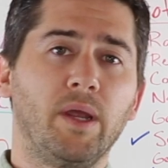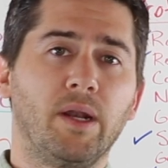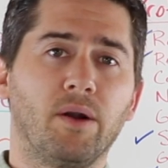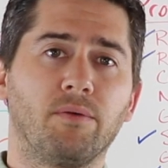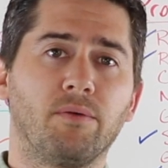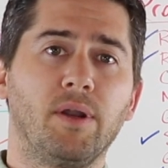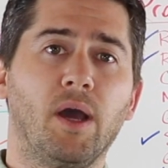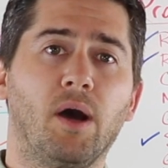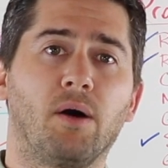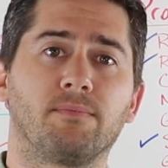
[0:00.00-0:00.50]

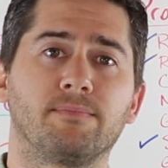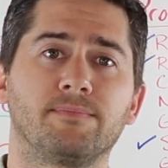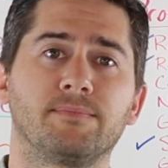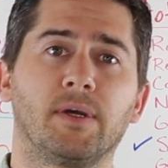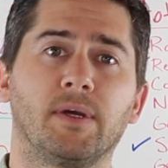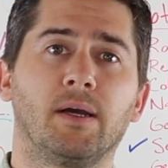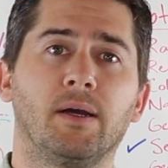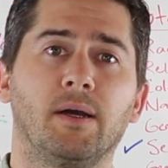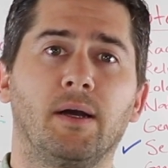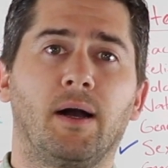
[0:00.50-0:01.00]
don't know.
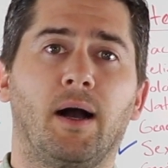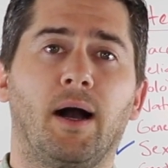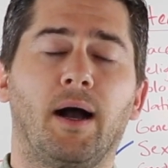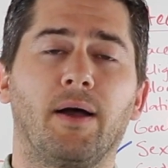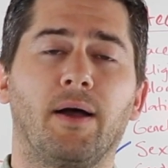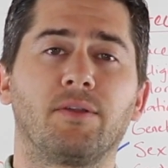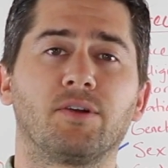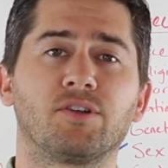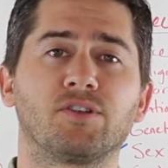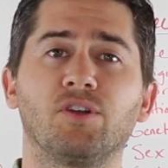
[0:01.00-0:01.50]

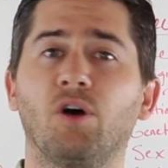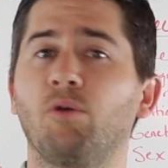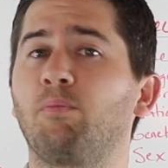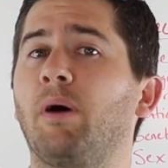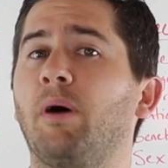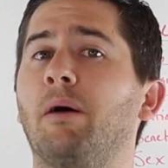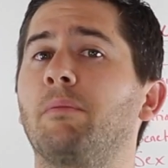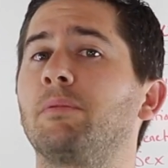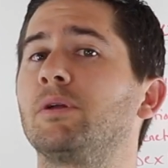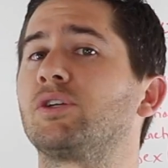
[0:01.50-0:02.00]
Uh, there's no
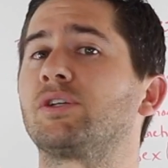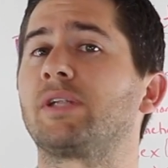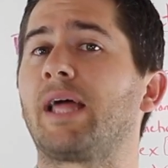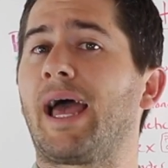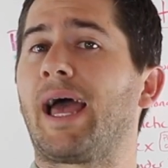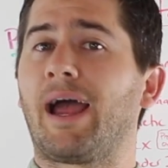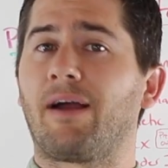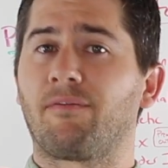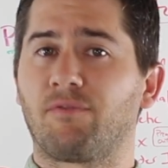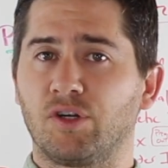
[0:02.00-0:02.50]
published
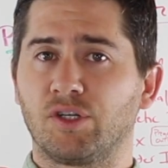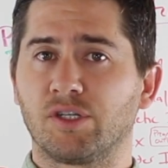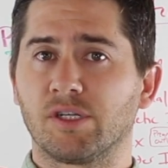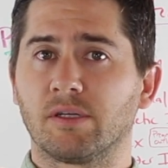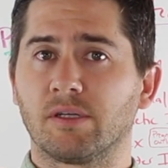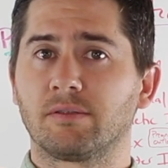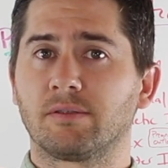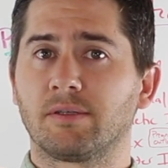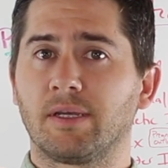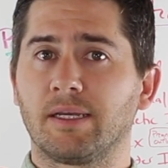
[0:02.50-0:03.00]

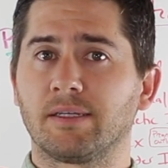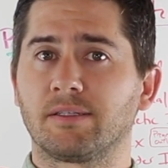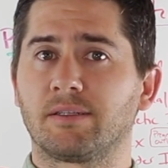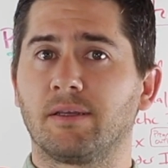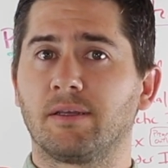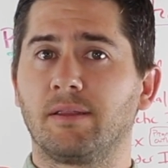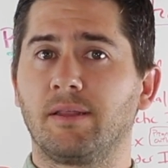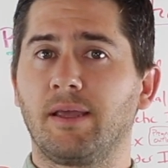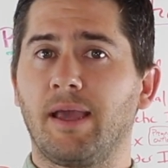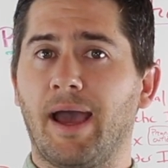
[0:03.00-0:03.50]
averages as
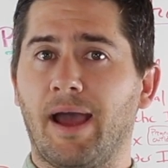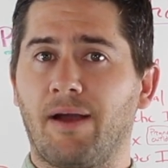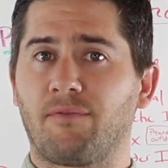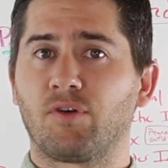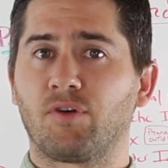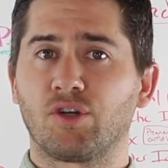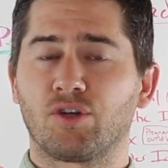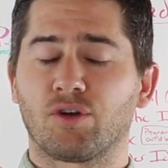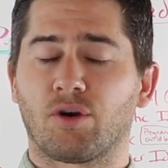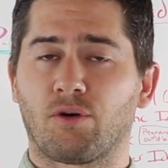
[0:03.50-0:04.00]
to the
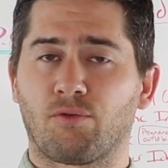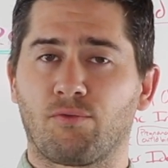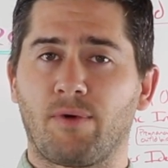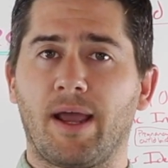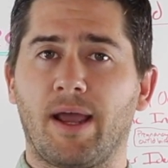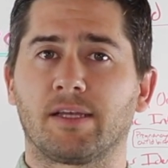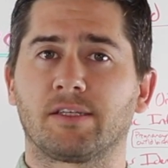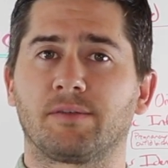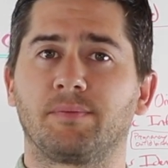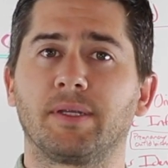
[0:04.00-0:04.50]
average
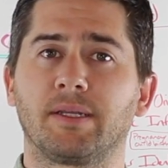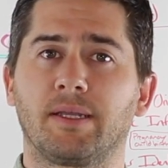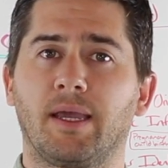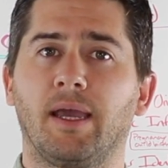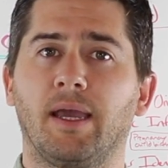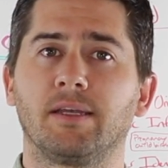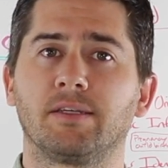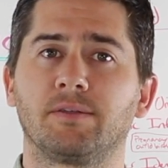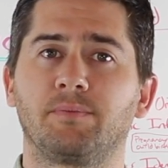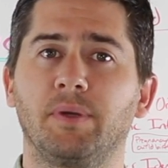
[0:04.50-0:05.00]
harassment
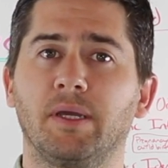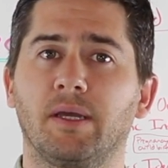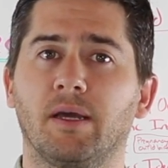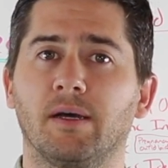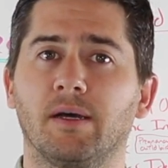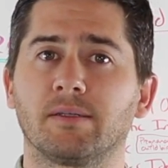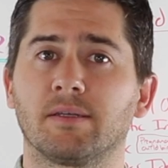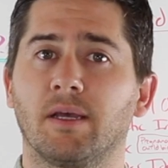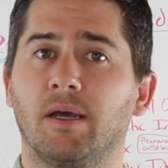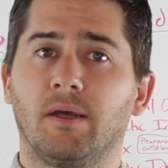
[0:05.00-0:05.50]
case
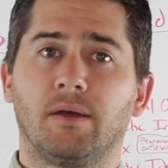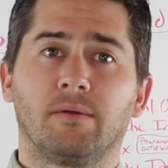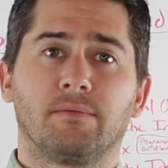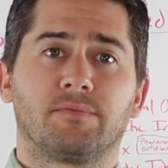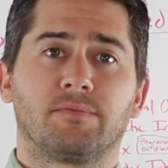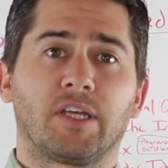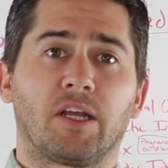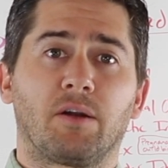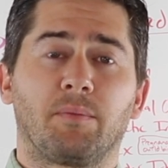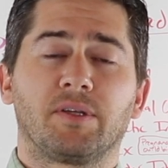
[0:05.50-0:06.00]
because
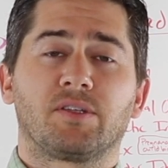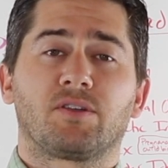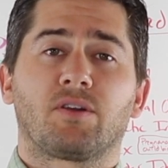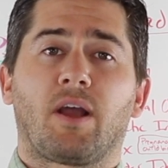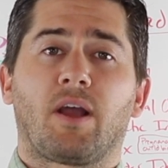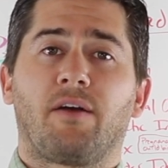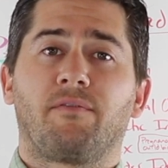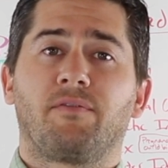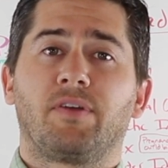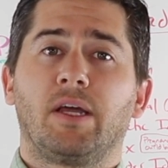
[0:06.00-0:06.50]
settlements are
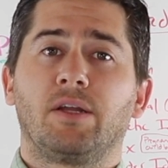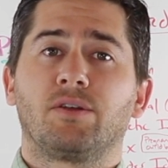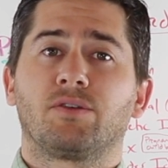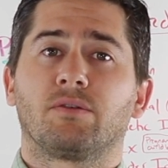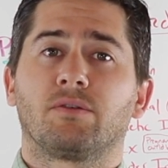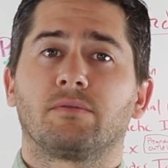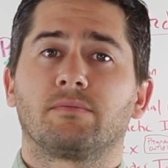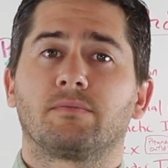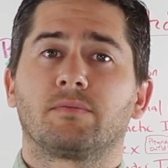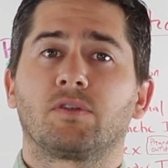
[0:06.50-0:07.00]

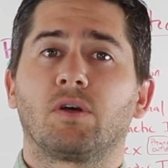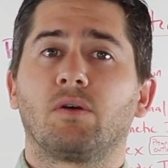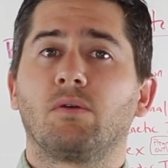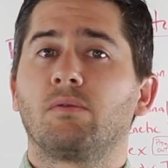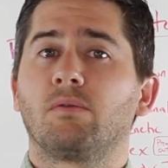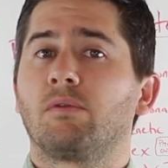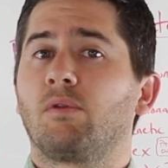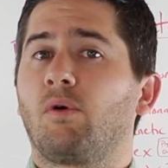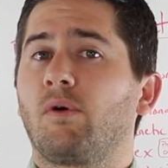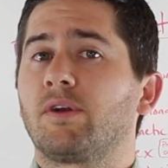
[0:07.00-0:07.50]
confidential, so
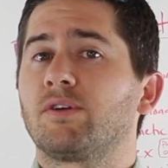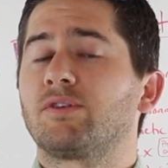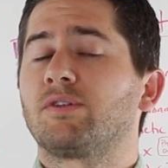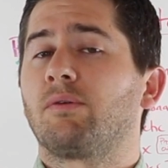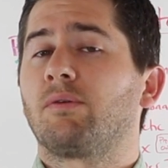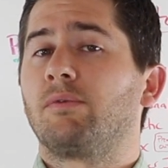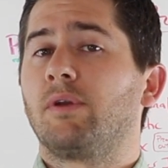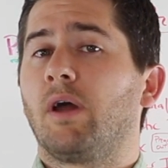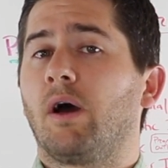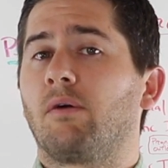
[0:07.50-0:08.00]
lawyers
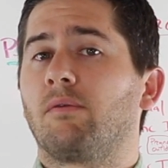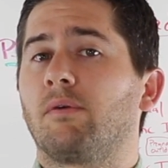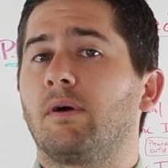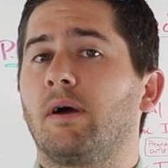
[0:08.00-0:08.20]
don't know.